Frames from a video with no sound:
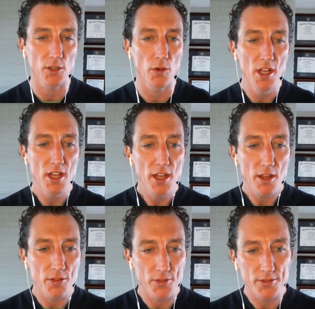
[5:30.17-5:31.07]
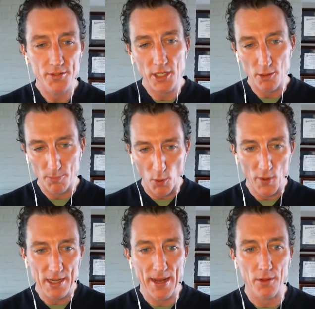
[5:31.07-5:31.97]
So to your
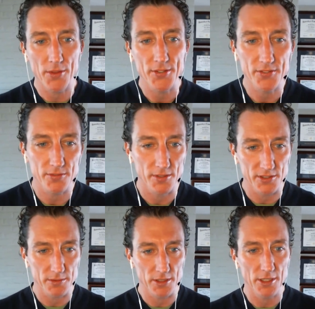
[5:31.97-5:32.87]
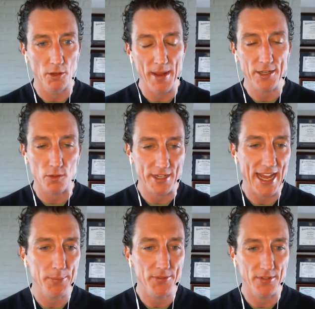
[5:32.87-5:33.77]
point about this, this, you know, the micro
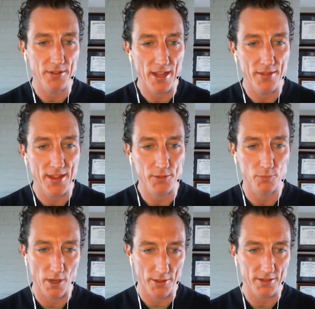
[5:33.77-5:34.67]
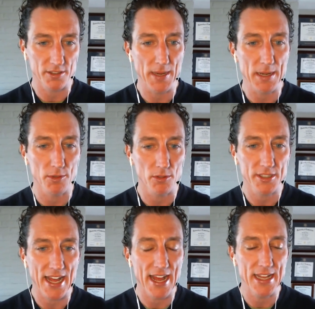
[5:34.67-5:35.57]
caps, and, and that's one of the things this paper
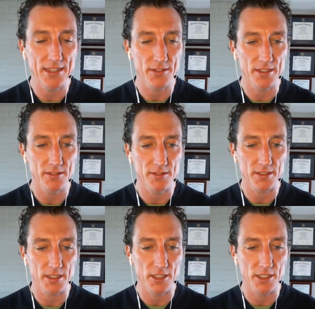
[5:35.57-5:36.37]
looked at is, is,